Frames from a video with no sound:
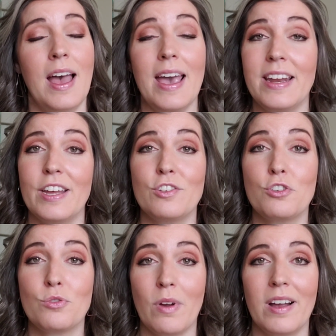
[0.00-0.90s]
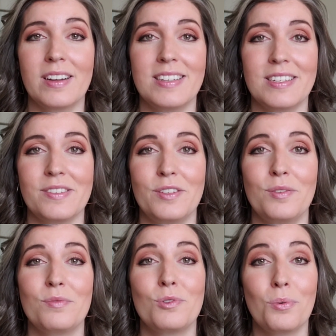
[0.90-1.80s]
and had shrunk down
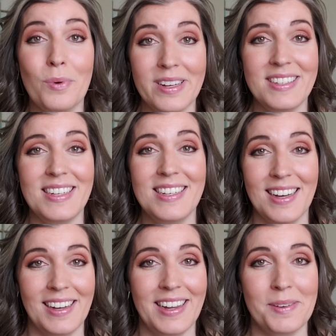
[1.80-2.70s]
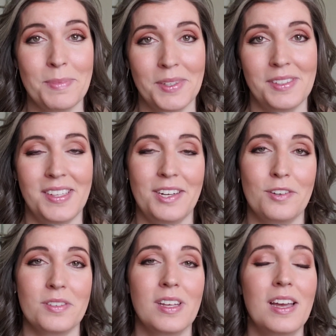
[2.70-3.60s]
to 29
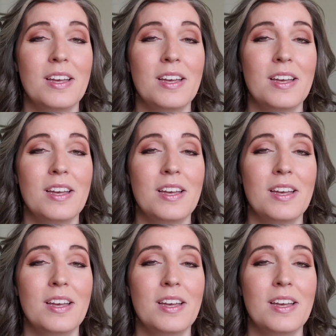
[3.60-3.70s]
milliliters.